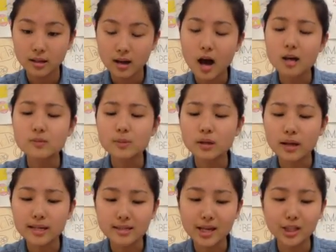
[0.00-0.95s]

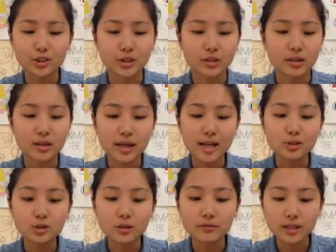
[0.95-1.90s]
Hospitalization,
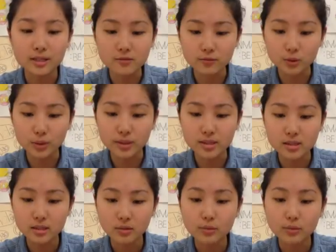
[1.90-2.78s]
intravenous fluids,